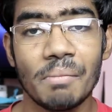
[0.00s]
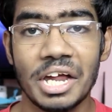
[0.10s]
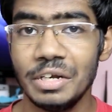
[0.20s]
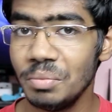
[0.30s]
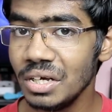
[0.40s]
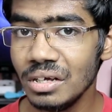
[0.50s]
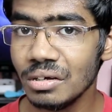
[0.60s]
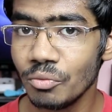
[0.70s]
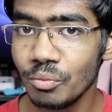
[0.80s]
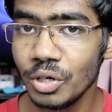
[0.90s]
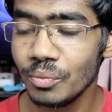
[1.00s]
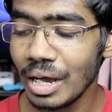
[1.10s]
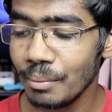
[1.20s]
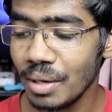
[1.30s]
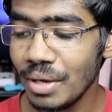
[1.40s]
might be we
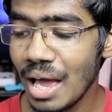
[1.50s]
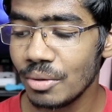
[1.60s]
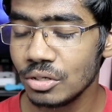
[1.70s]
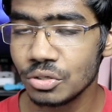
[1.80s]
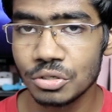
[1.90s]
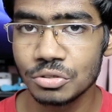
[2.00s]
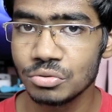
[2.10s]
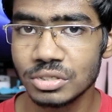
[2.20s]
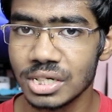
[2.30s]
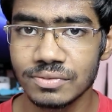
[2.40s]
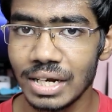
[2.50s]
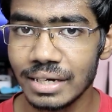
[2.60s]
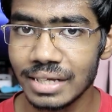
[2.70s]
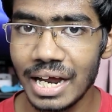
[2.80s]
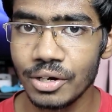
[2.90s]
may be able to do stuff
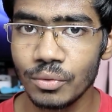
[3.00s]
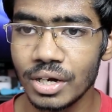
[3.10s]
like that.